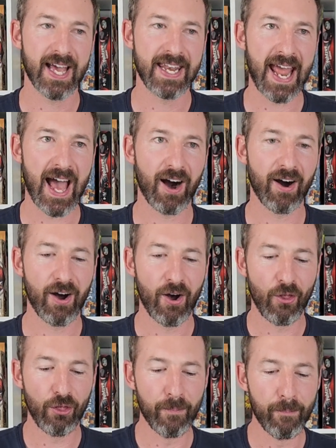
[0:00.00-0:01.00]
Now,
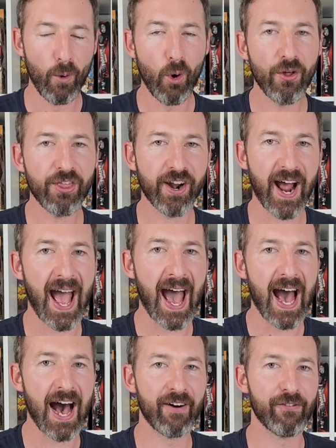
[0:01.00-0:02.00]
the more that I
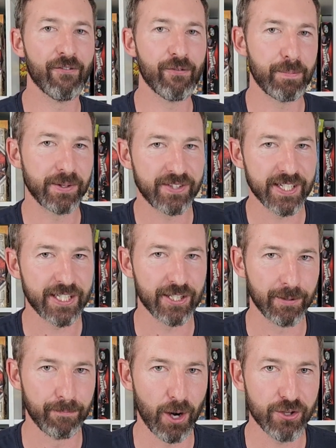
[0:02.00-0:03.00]
have of a
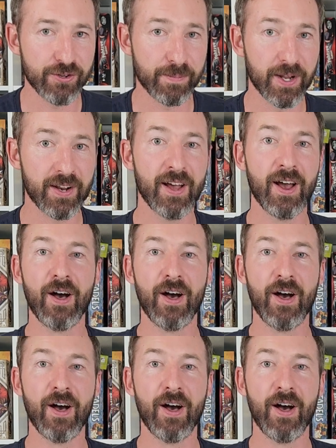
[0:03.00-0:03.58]
particular monument,